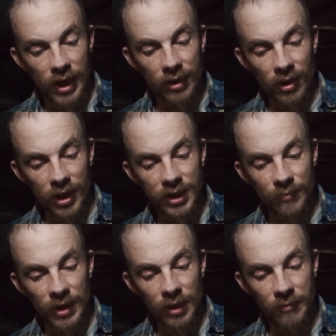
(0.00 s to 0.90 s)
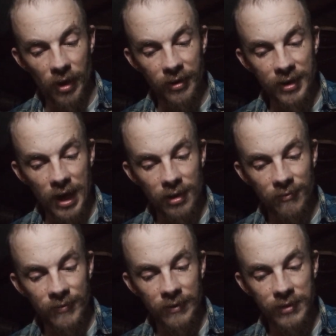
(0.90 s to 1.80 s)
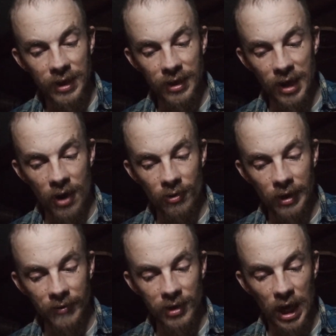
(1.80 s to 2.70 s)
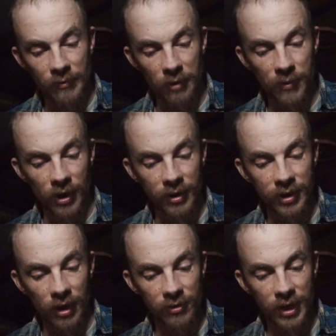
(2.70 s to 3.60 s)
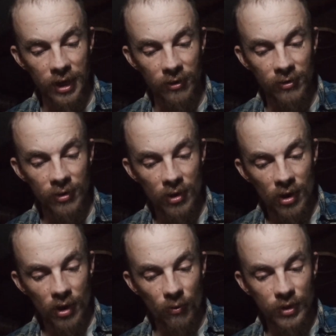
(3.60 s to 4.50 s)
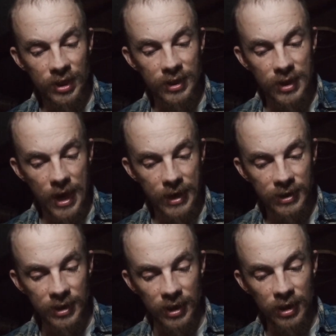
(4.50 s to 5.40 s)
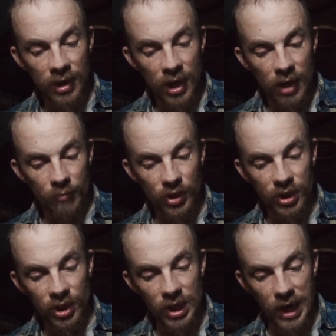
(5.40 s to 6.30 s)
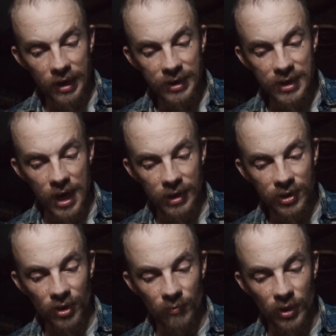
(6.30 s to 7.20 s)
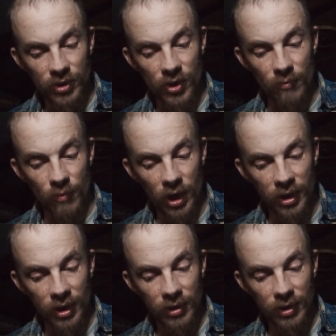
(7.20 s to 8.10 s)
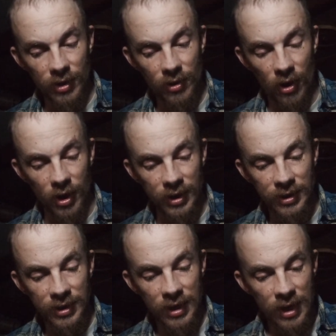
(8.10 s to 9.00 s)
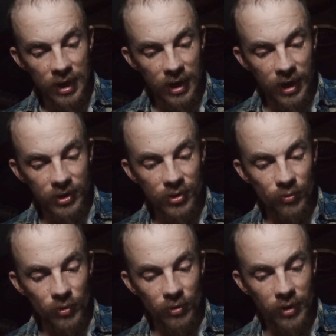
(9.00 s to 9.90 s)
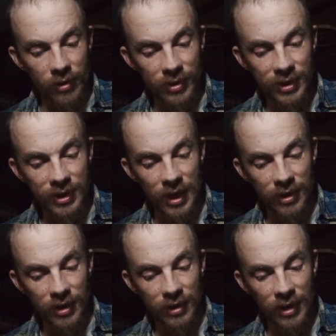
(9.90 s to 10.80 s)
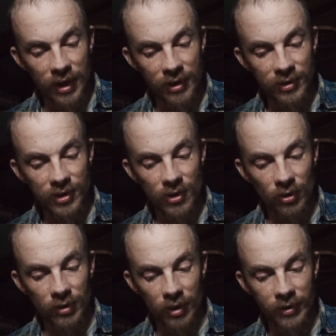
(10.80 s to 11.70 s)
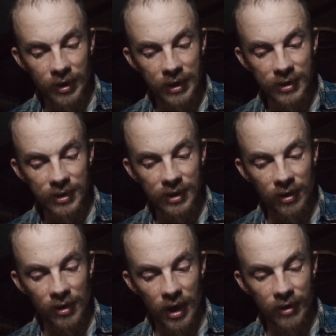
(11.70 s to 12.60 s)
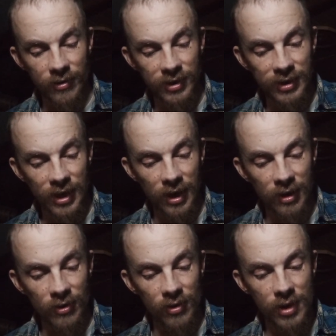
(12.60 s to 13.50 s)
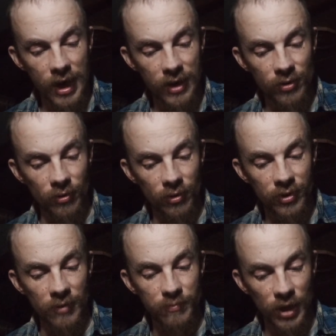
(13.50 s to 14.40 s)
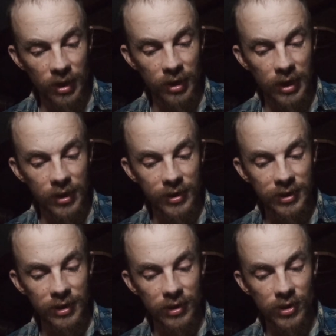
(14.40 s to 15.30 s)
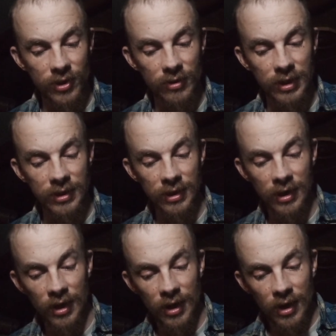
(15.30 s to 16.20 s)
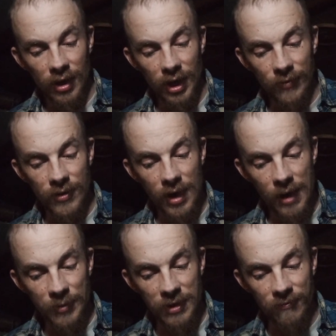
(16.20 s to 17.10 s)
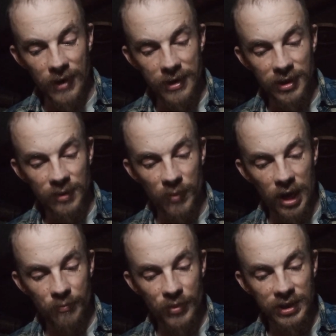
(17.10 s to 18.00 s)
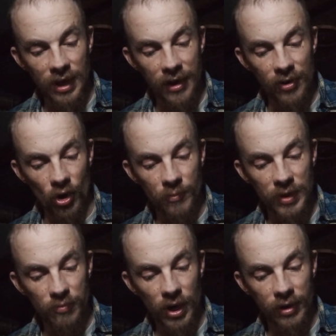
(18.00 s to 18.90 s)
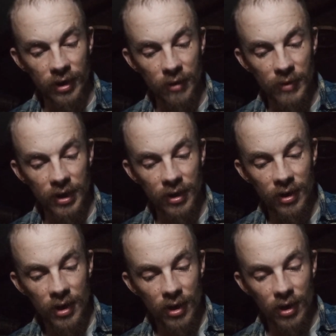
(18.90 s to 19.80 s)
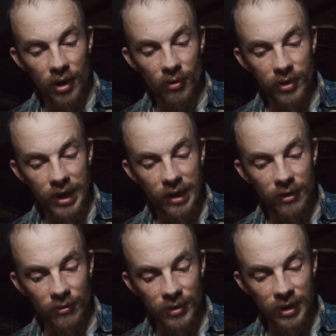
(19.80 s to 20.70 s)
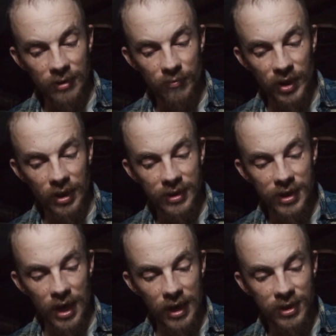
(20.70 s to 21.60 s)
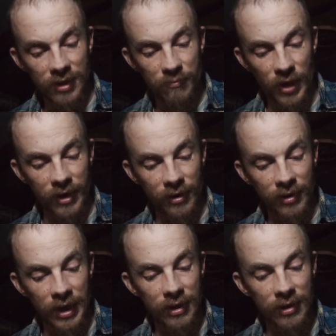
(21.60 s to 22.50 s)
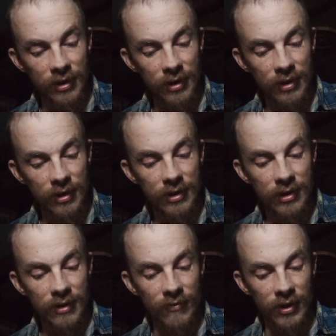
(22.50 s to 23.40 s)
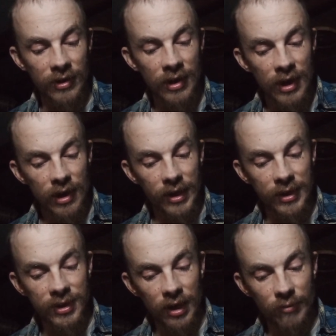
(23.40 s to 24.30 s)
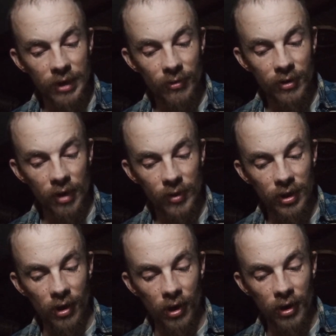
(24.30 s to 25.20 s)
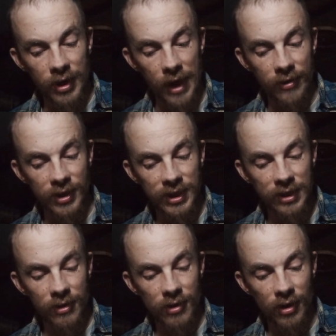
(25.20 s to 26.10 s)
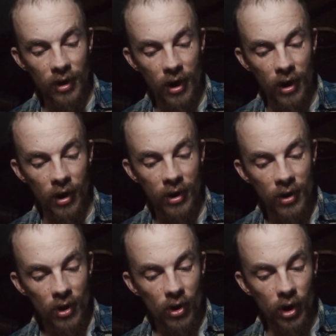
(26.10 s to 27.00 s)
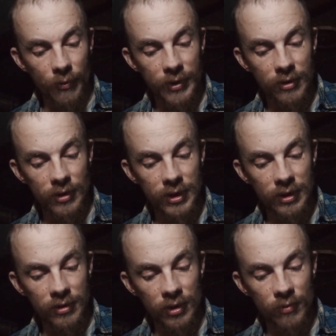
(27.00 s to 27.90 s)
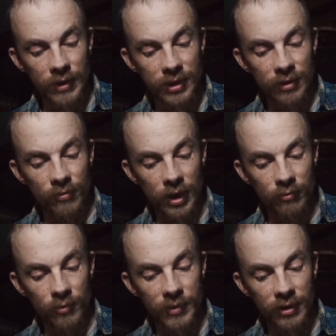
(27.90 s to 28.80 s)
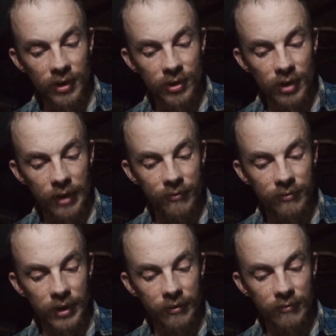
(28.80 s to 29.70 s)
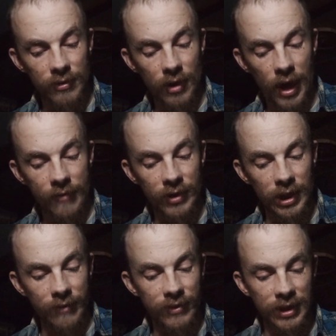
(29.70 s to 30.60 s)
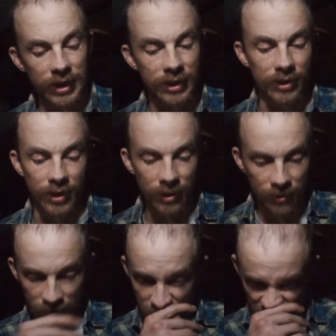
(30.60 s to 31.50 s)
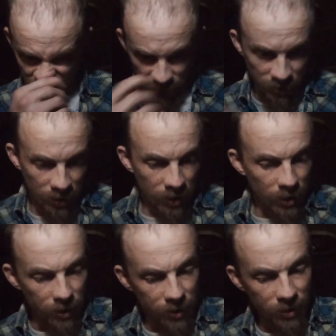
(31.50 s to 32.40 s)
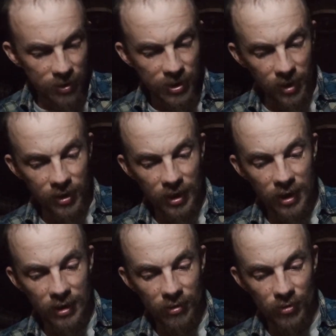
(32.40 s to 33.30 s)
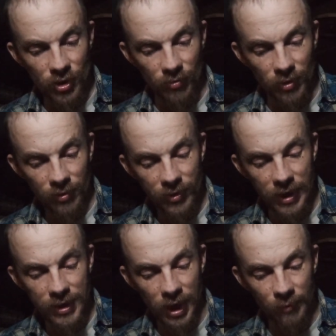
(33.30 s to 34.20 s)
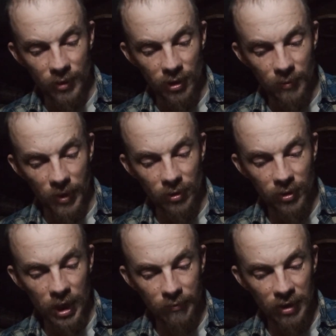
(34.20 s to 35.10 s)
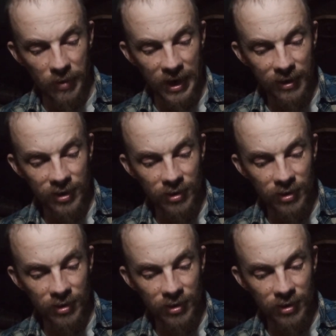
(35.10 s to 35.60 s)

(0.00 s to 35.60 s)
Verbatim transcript: it costs me about $1.50 an hour every time I park downtown, which is nasty, but the shock is not so much the money cost as the rude understanding that it is no longer considered either sane or natural to park on the city streets. If you happen to find a spot beside an open parking meter, you don't dare use it because the odds are better than even that somebody will come along and either steal your car or reduce it to twisted rubble because you have le haven't left the keys in it. There is nothing unusual, they tell me, about coming back